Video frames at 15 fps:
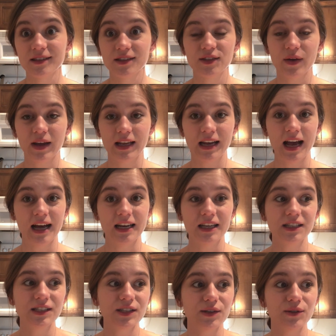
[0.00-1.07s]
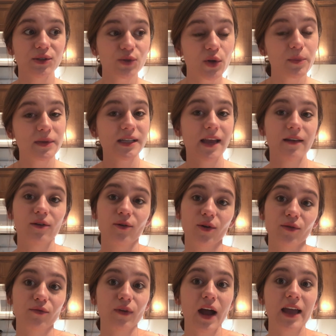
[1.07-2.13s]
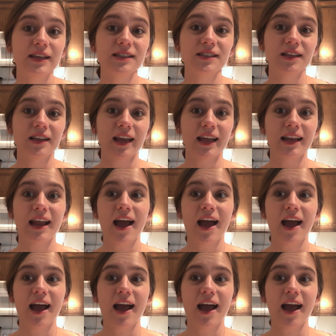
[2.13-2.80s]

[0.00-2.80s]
So I can add it to sweet potato or rice, and I can